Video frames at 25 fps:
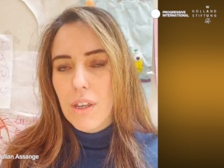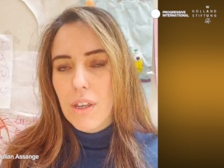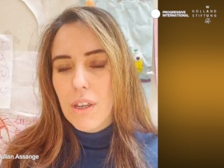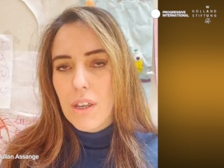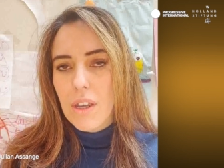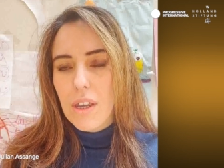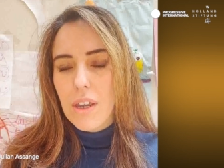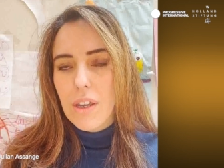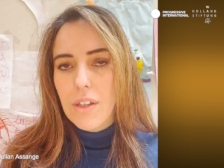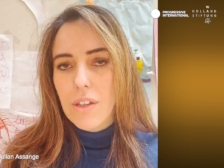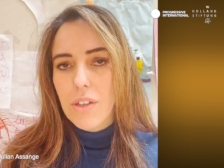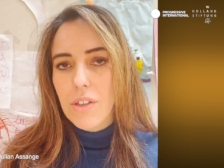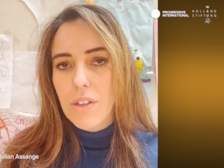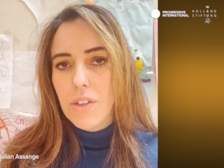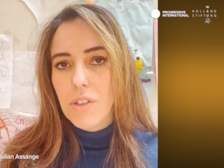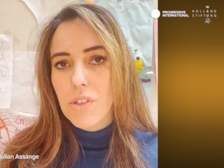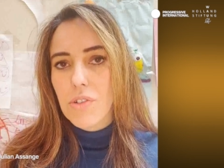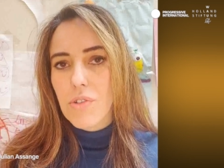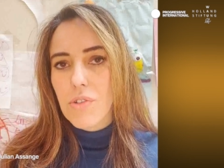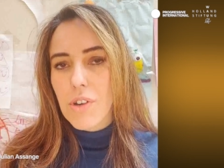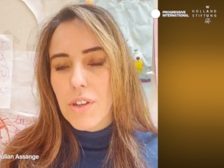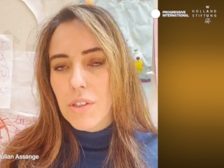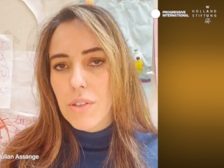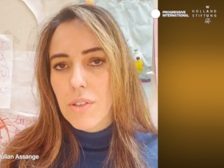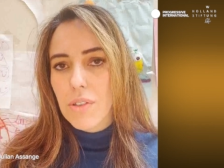and to
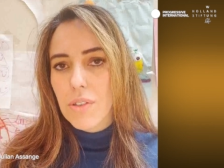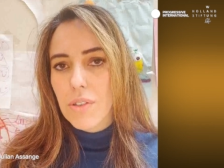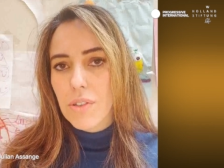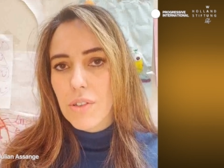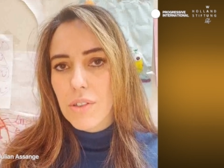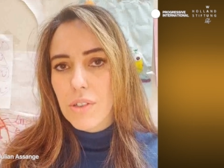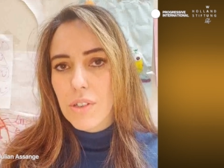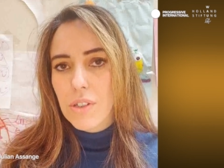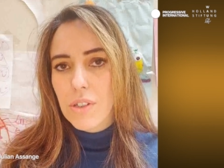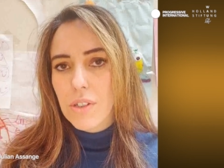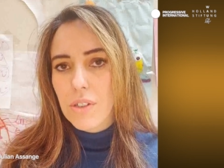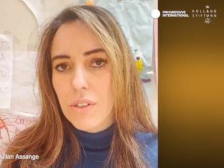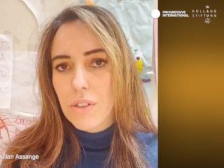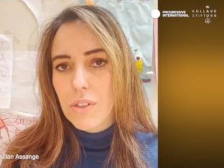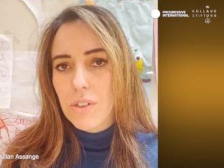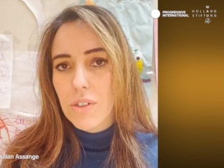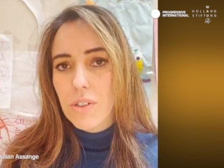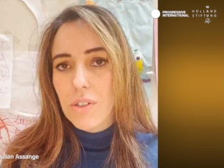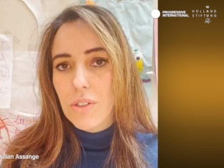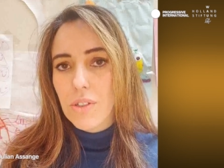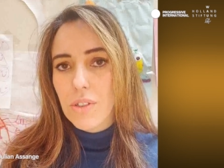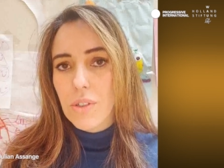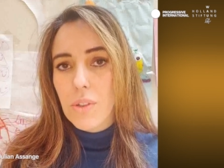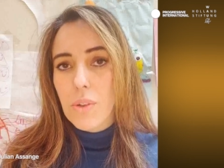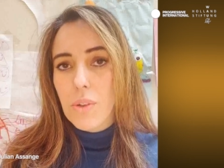strengthen the
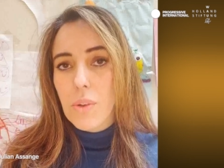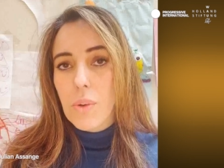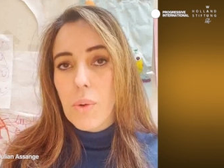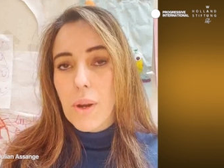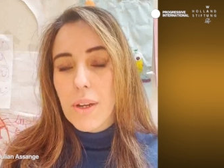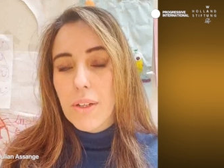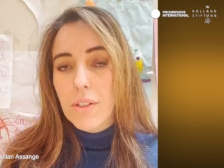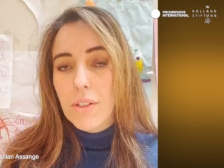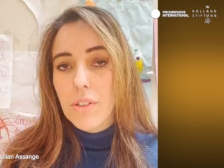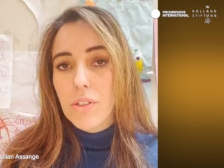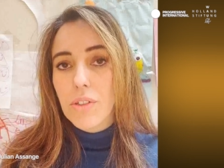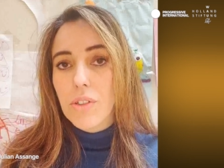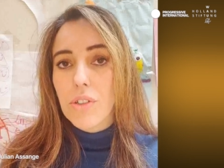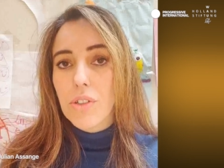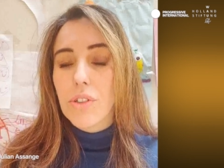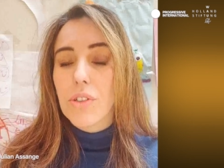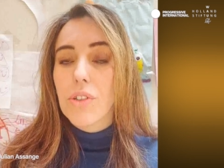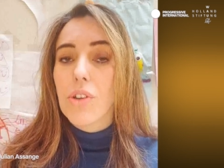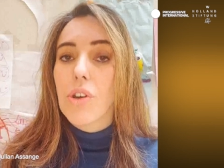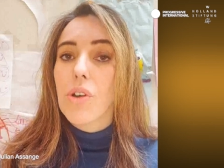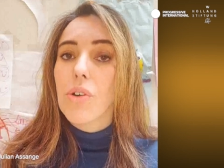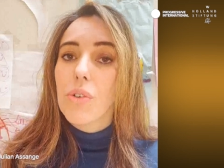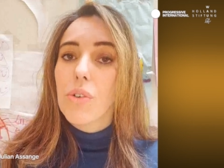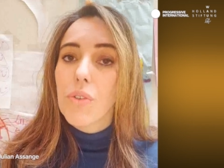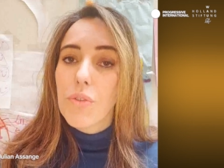citizens' right to
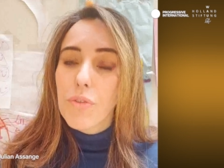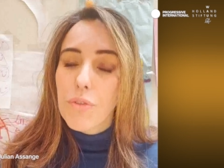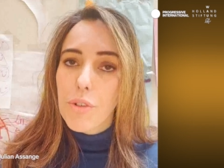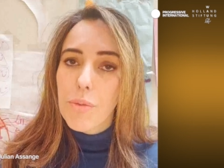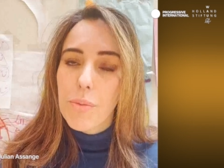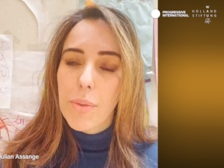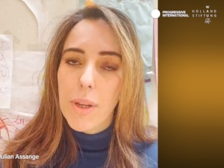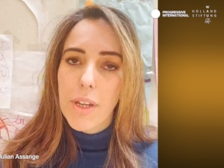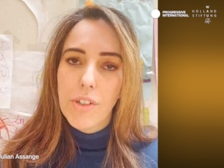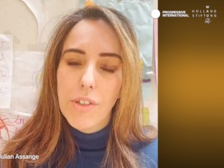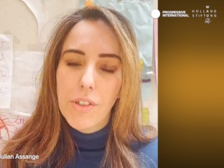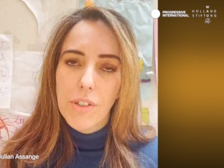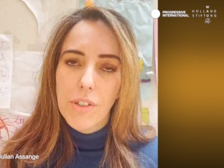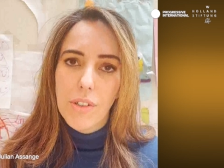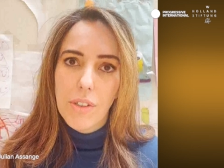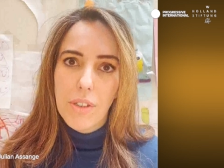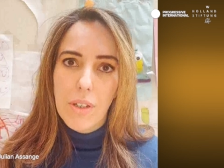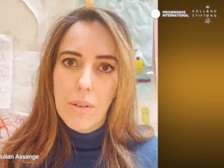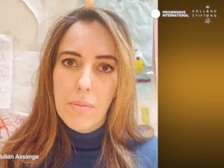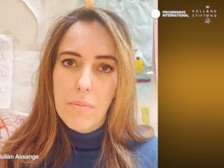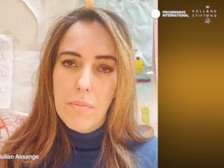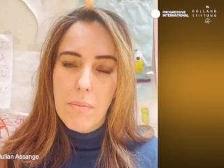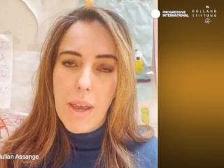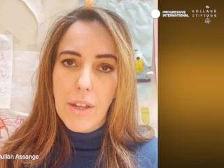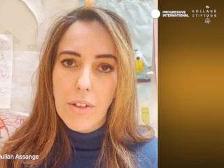know information
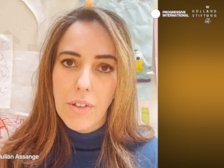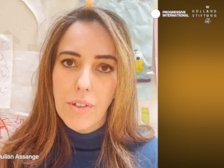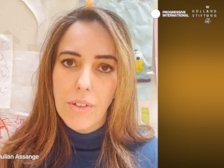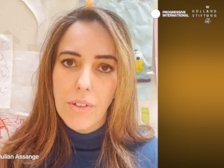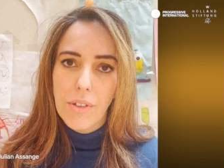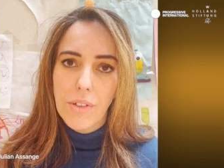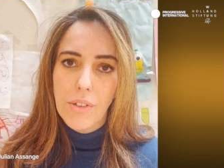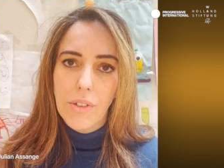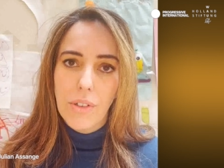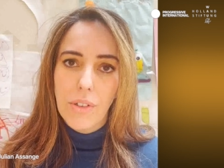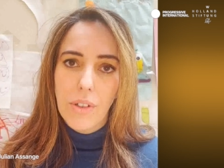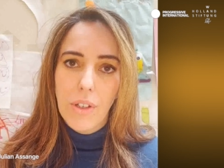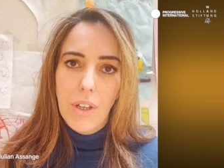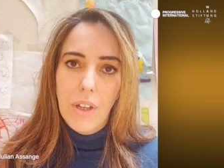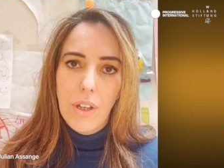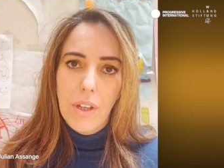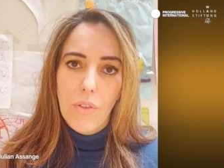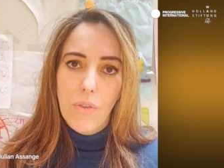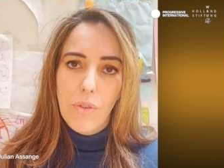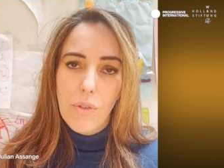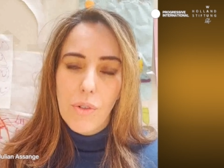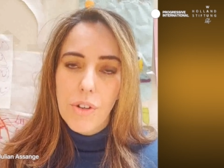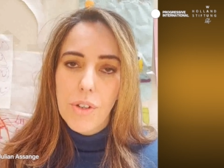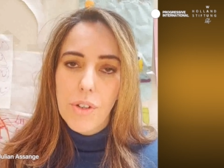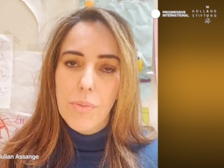that matters
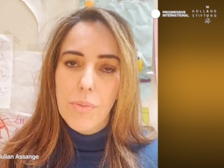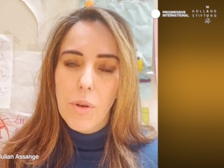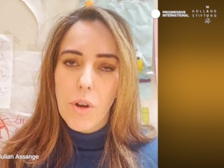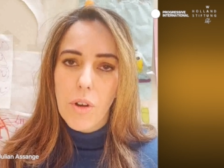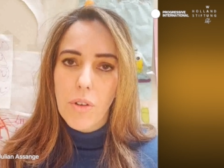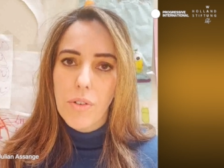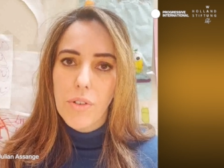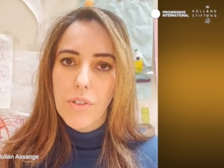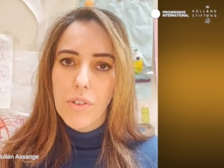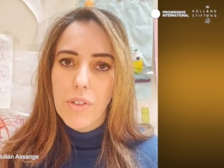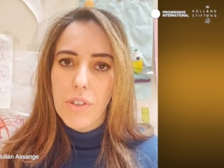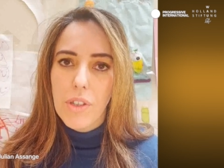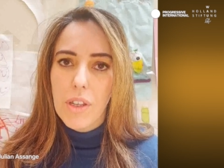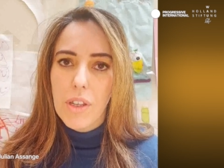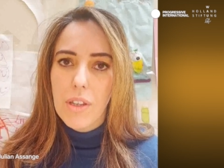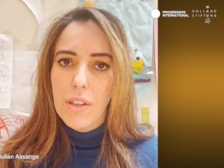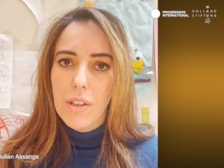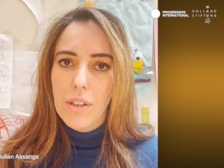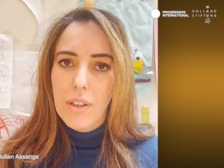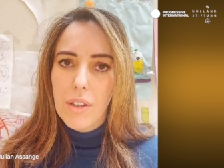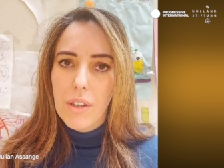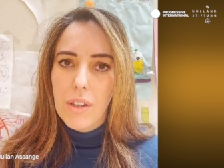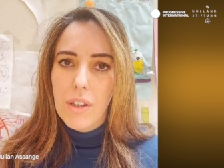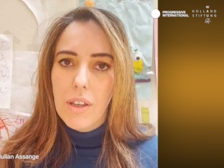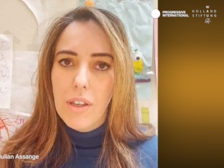for democracy
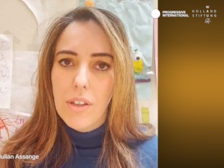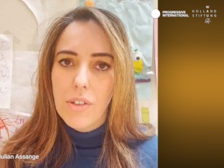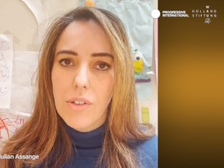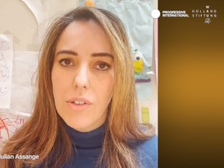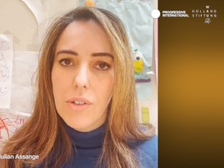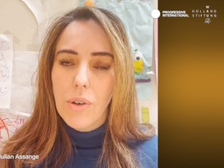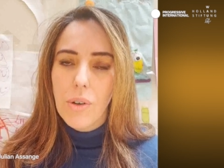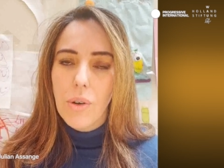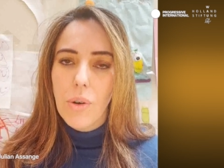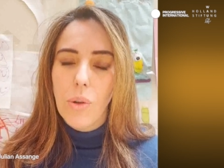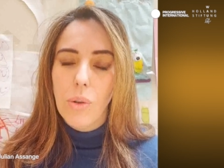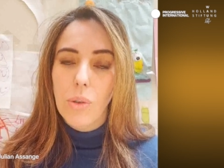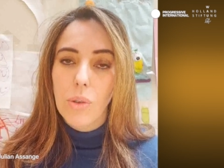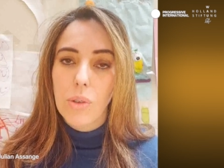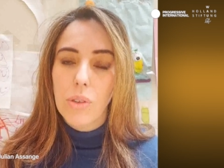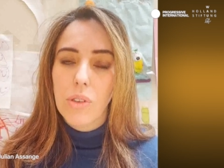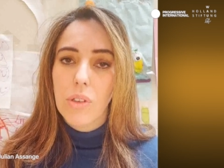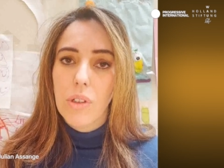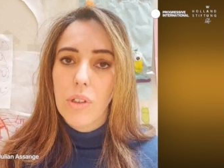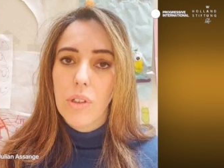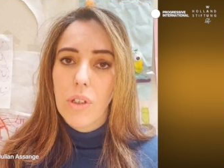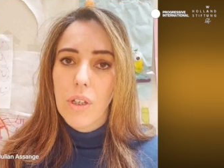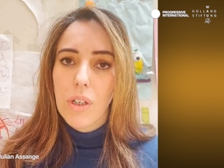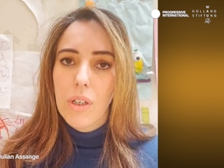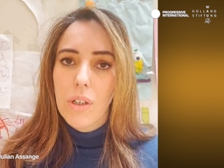and to hold
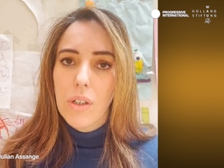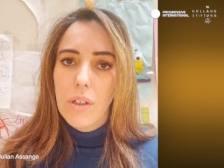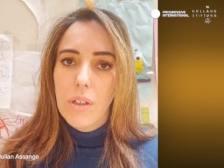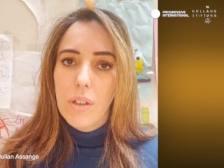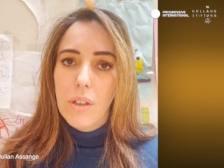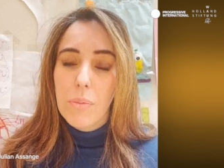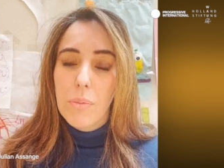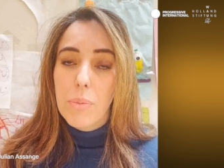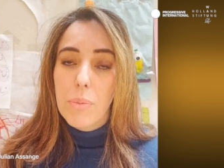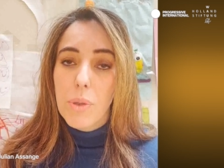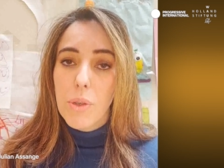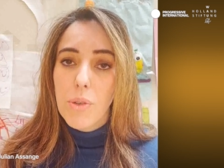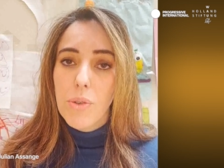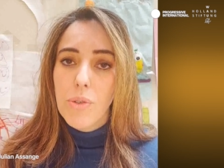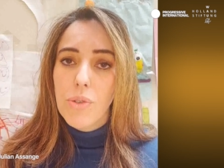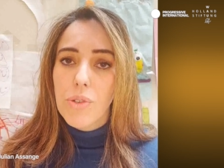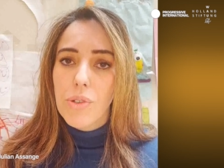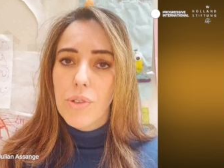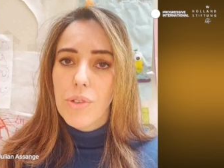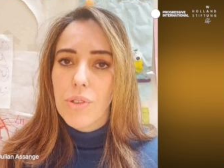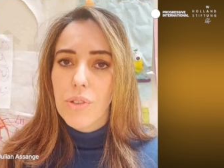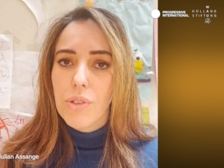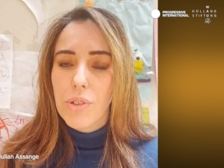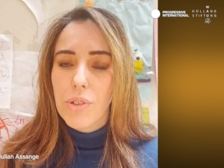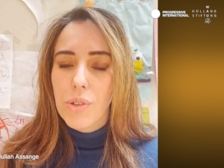
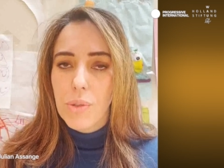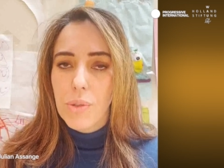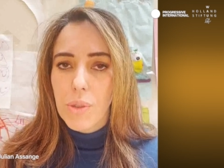abusers to